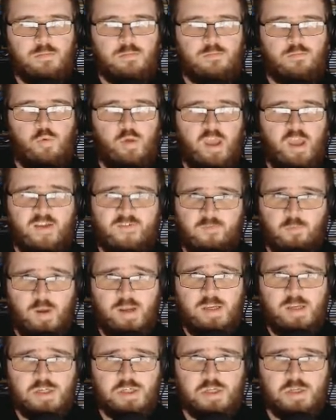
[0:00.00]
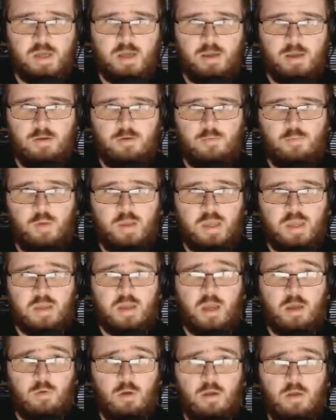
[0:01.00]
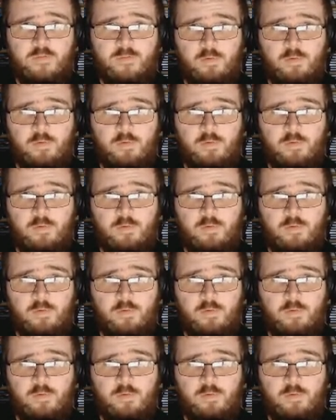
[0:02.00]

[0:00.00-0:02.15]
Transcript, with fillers: We have wings, you know. We can go over